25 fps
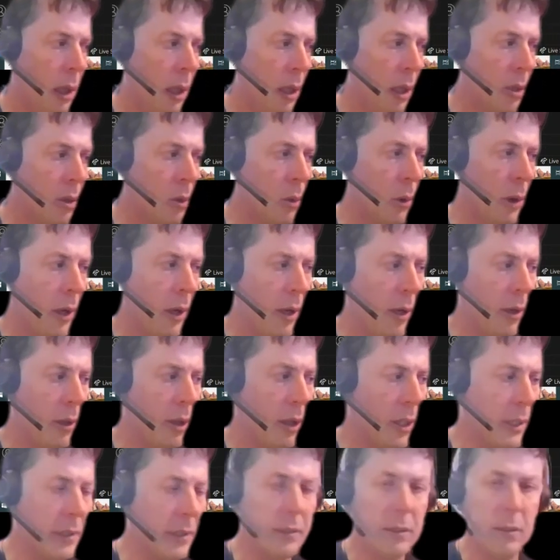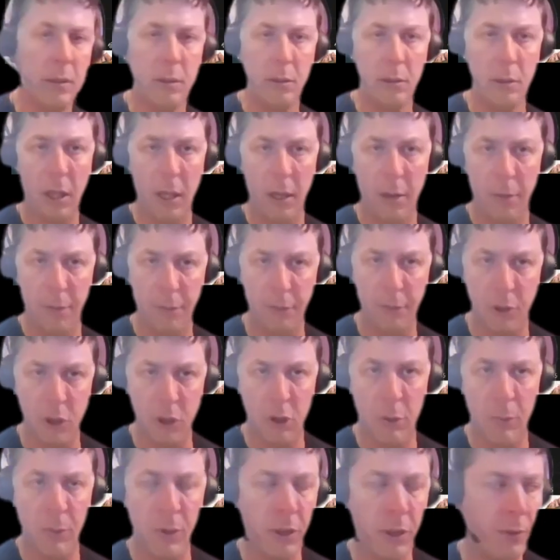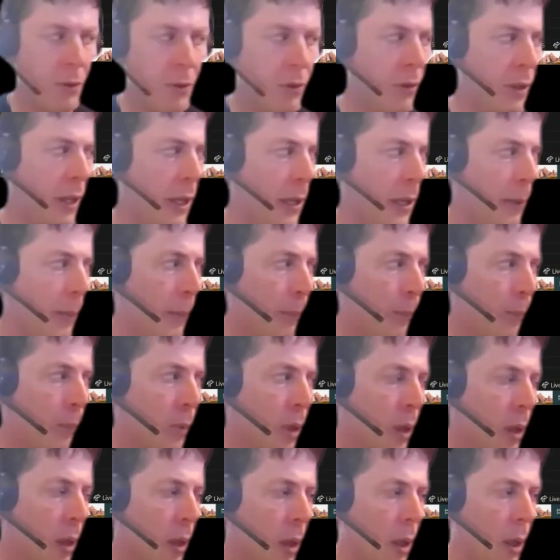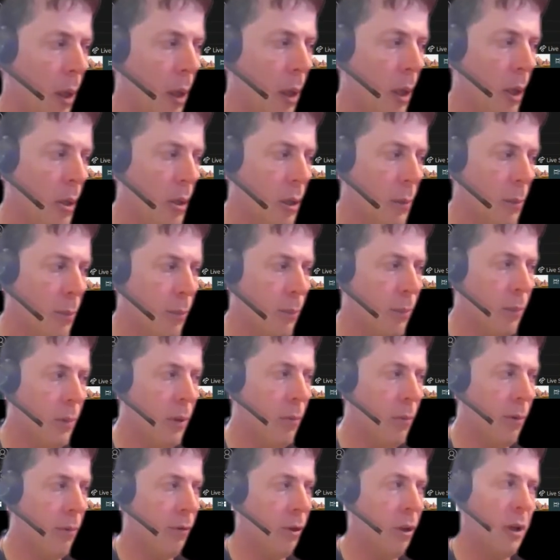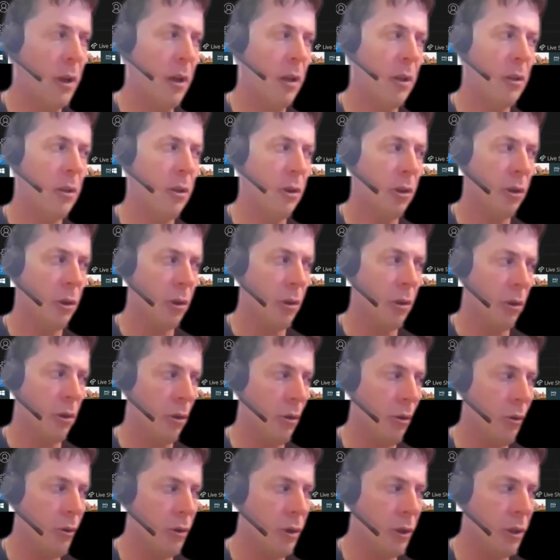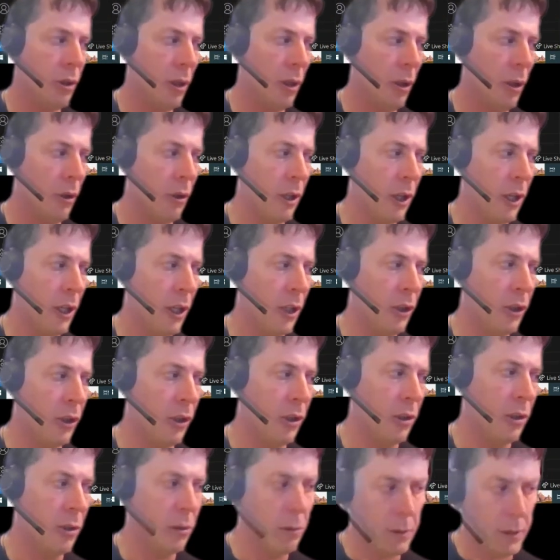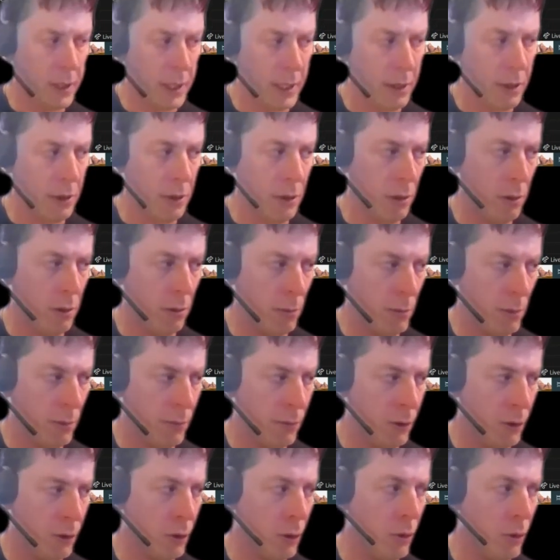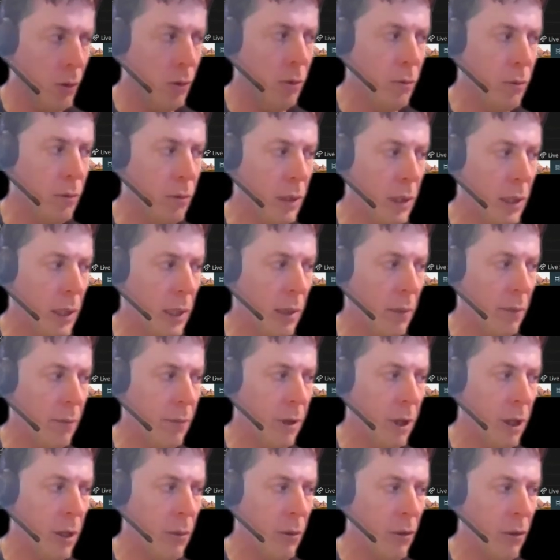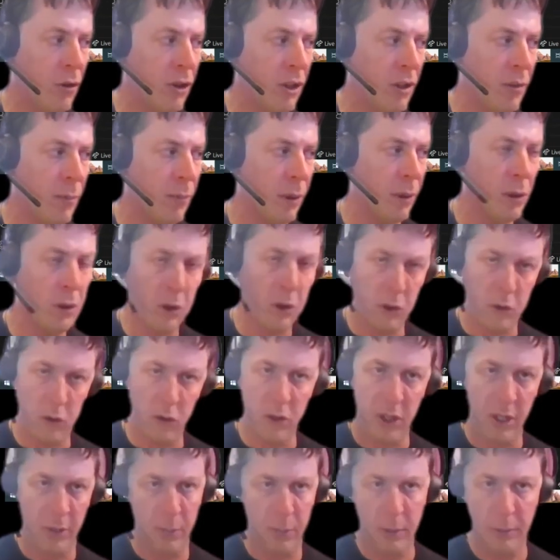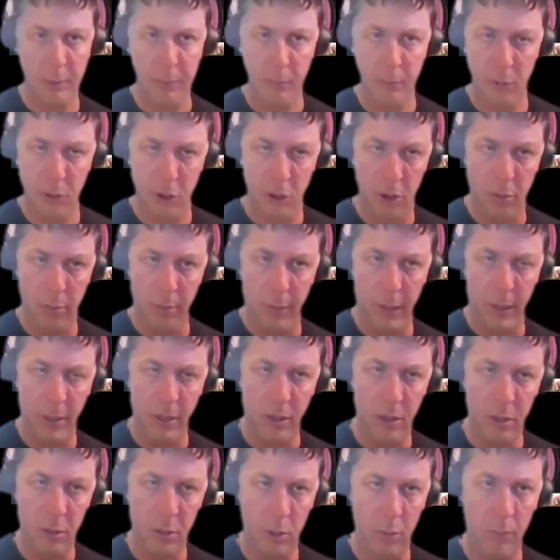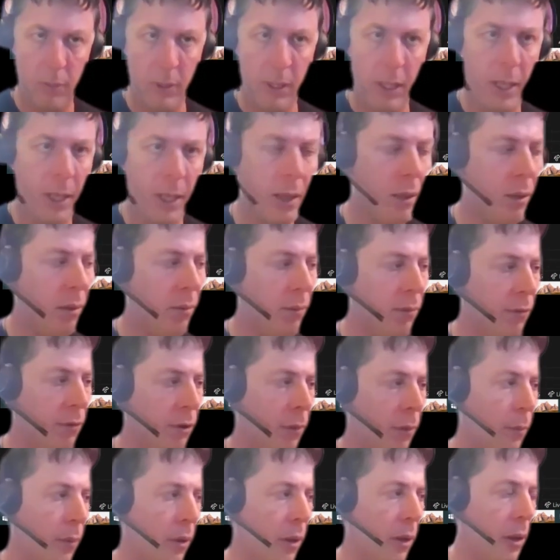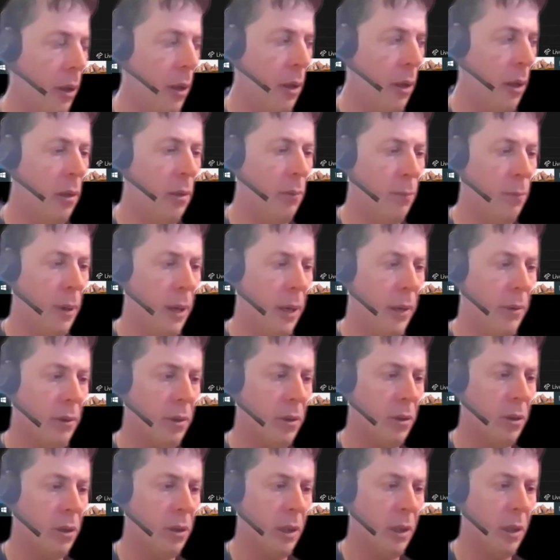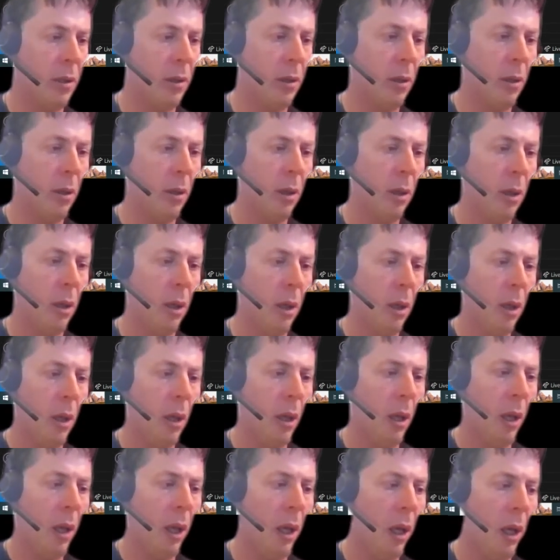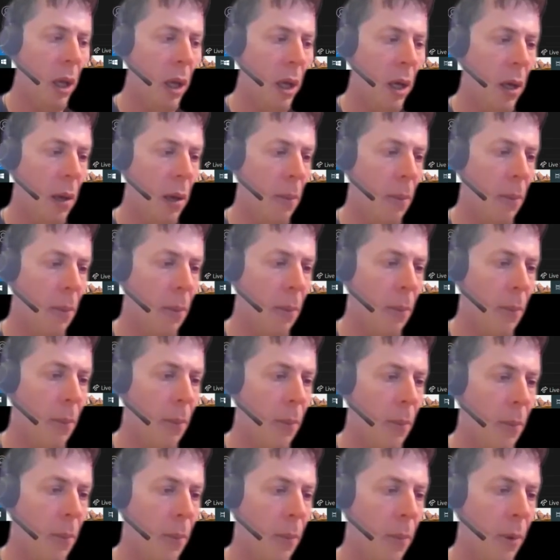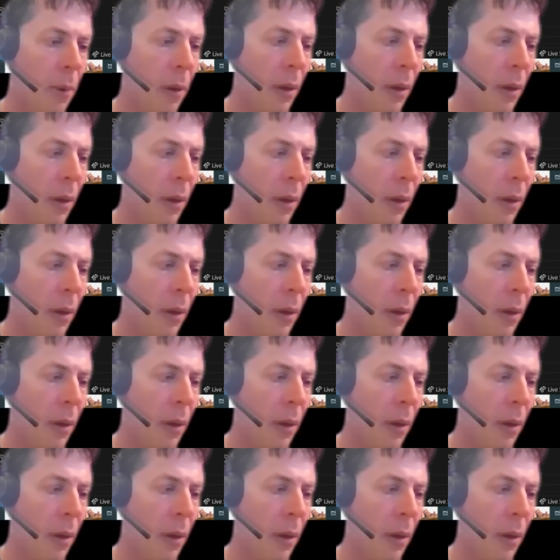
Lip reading: is quite a nice kind of description of the data. So we've got user, location, taco, review, follow achievement, user achievement. So it matches what we had from the Python side. And